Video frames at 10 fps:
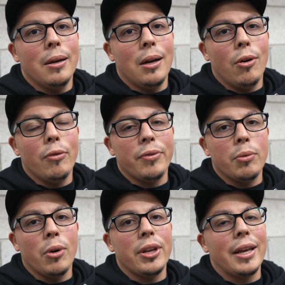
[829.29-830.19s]

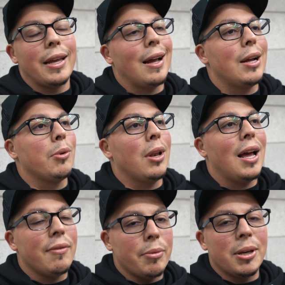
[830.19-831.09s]
Hopefully one day I will
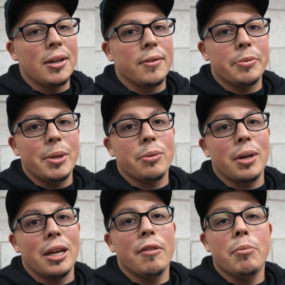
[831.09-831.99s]
have a big enough space
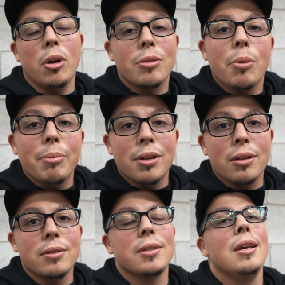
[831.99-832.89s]
where I can have multiple
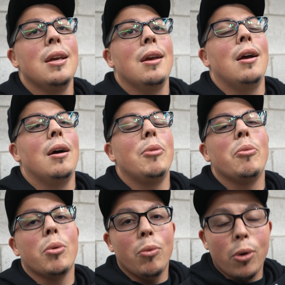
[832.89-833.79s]
builds,
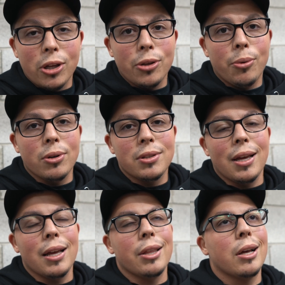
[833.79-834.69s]
but we're working towards
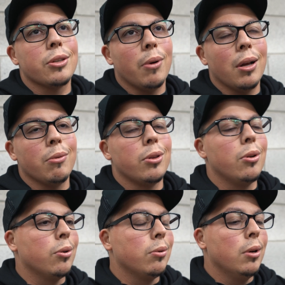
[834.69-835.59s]
that, and that's why
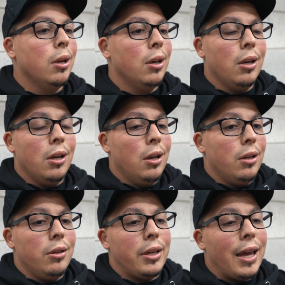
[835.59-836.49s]

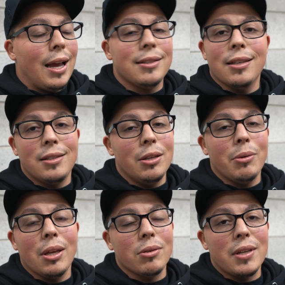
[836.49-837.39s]
you can't succeed
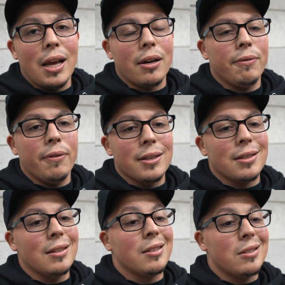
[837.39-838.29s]
without
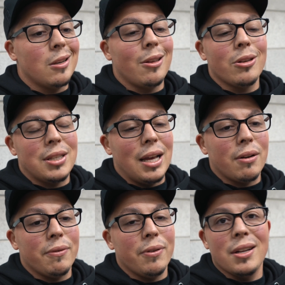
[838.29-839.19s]
sacrifice, and this is another
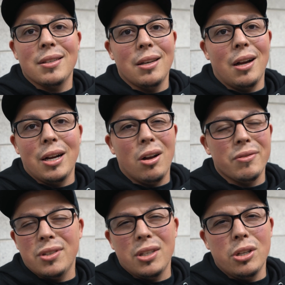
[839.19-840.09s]
sacrifice. And I
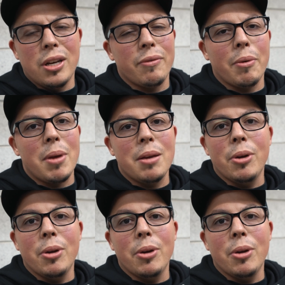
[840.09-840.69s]
obviously never make